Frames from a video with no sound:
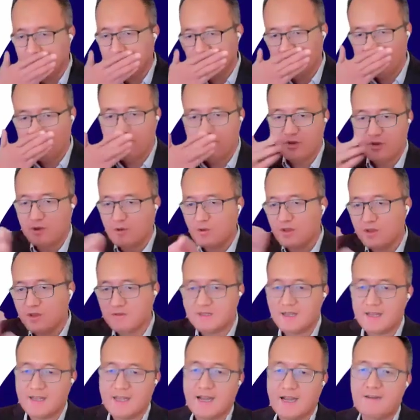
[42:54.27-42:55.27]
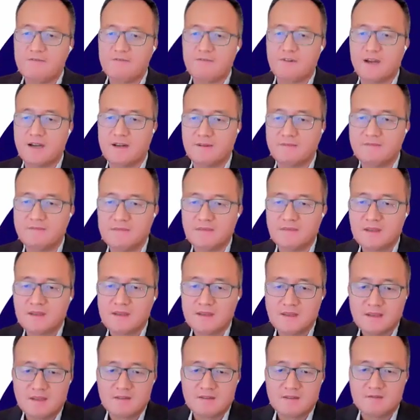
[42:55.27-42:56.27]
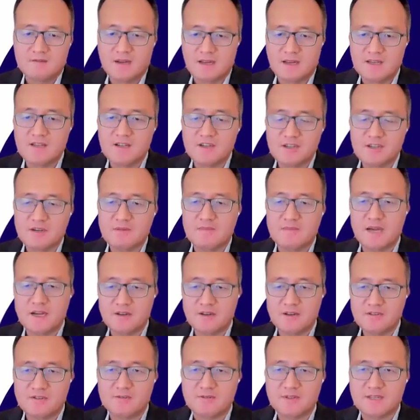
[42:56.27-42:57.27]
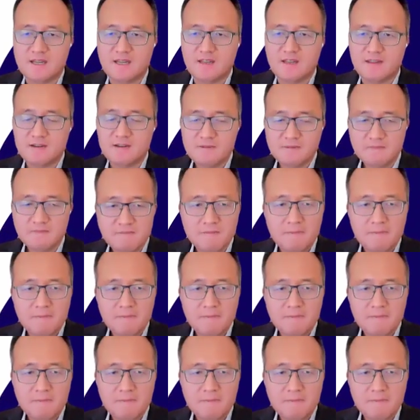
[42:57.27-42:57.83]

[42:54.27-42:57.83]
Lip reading: You put all those like upfront, right, near-term milestone together.